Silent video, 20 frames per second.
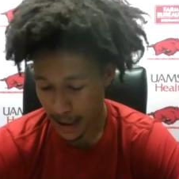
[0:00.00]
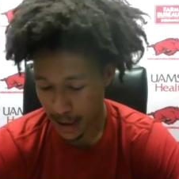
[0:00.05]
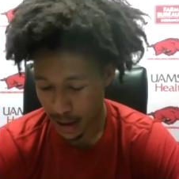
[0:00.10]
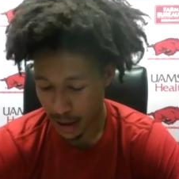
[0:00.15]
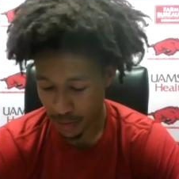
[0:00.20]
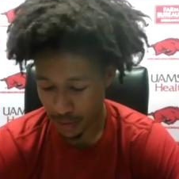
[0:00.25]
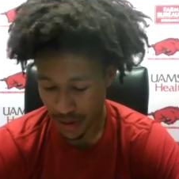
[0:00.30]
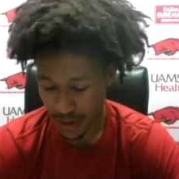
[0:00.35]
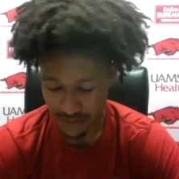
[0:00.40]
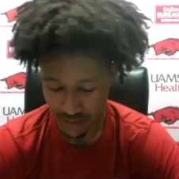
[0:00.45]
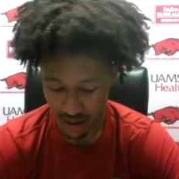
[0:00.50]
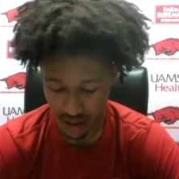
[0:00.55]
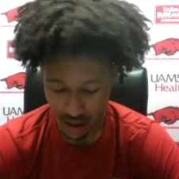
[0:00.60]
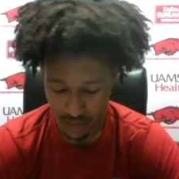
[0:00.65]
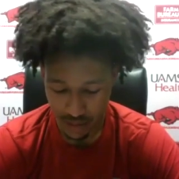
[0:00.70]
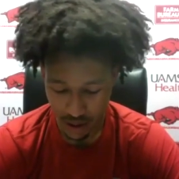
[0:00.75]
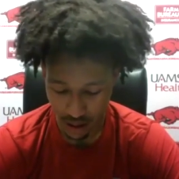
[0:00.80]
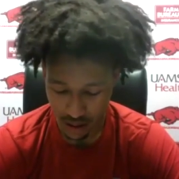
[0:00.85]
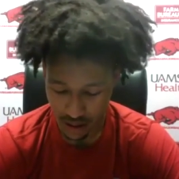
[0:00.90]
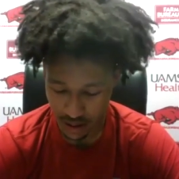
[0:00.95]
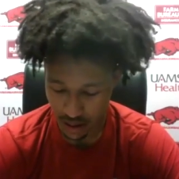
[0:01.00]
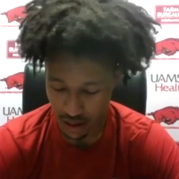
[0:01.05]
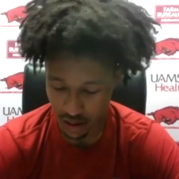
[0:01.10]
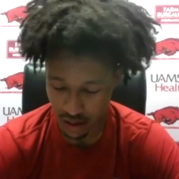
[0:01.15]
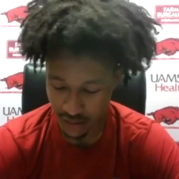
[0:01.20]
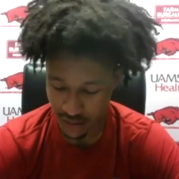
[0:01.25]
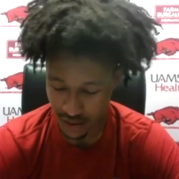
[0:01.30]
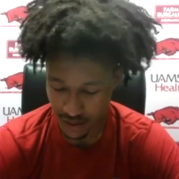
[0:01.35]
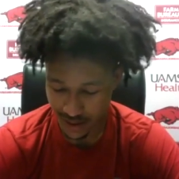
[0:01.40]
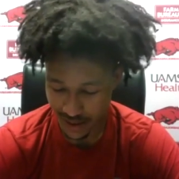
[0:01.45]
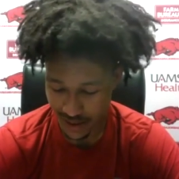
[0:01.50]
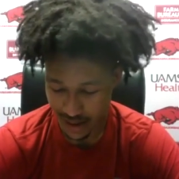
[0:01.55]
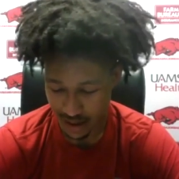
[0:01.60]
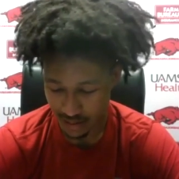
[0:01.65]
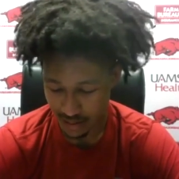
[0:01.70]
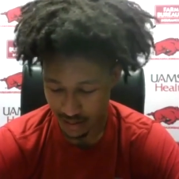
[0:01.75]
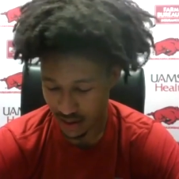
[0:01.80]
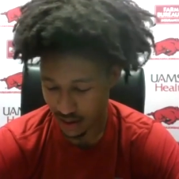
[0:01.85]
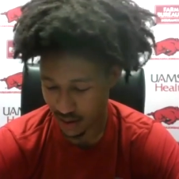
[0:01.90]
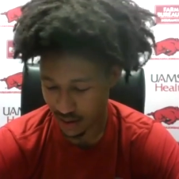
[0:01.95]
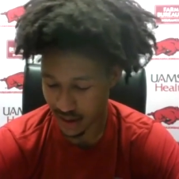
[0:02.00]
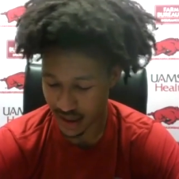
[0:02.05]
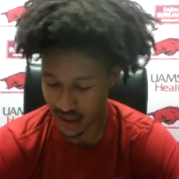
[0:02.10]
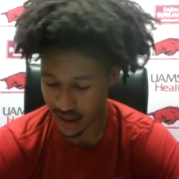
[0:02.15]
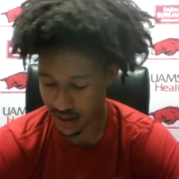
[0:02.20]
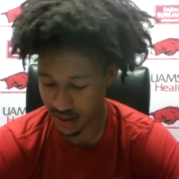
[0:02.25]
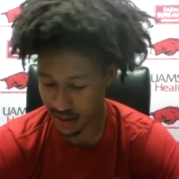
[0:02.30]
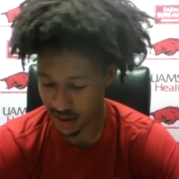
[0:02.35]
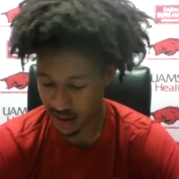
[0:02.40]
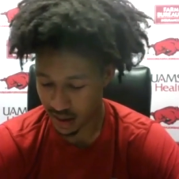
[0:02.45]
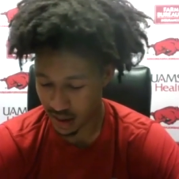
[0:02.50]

um, we have to limit our turnovers. We had 16,